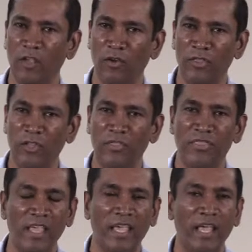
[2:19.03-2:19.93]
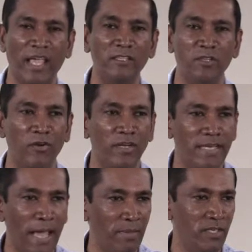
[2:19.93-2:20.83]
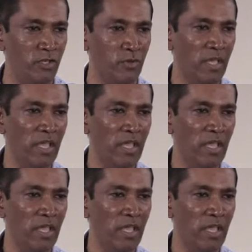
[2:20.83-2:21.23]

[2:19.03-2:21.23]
Your thinking is going to damage you.